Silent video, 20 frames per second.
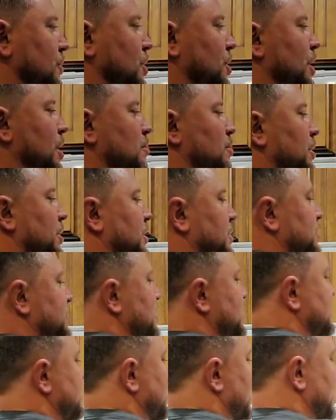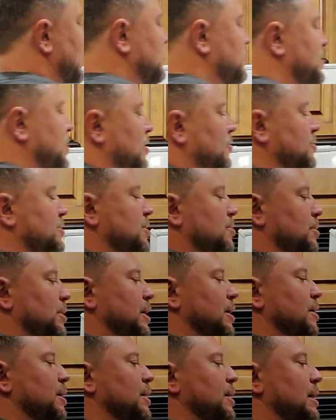Okay, but since they have
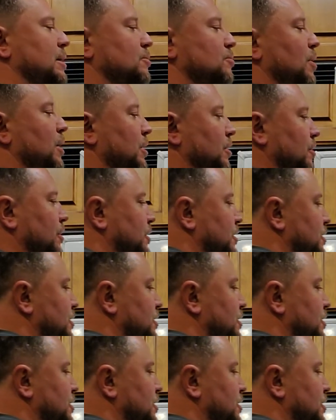self-similarity, that's why they're in